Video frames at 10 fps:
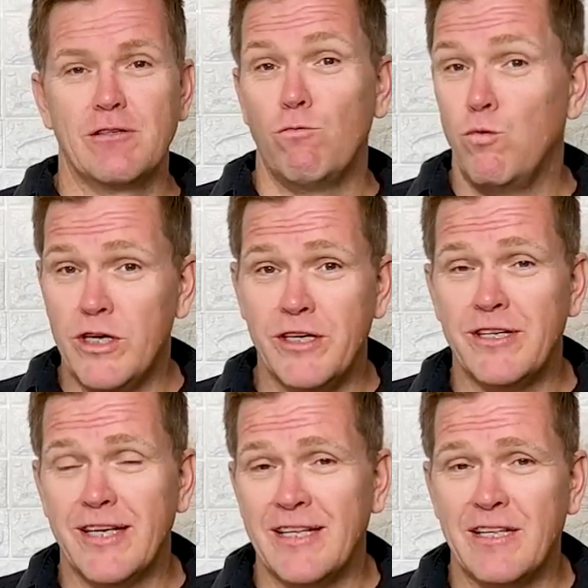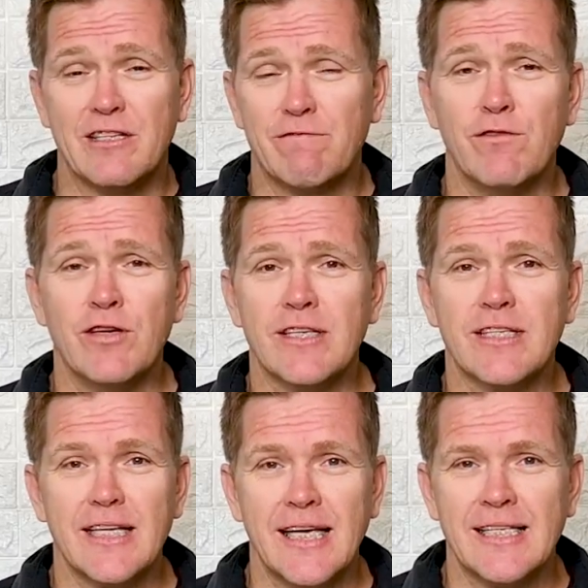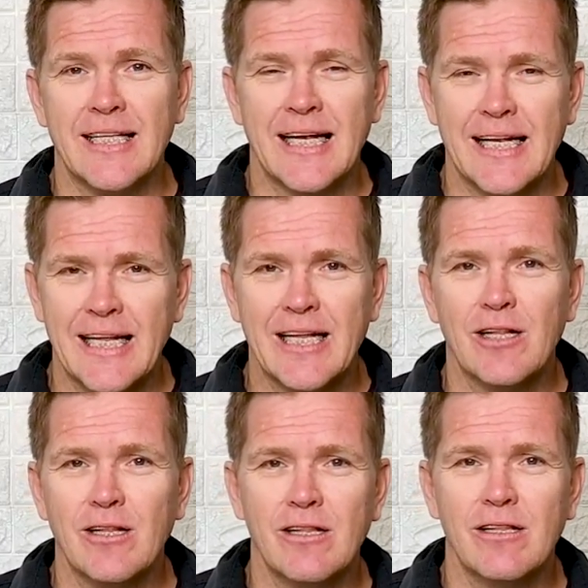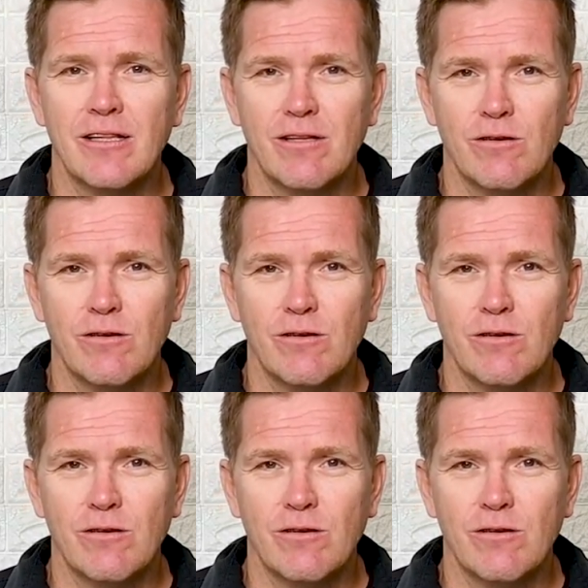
word in this verse is that little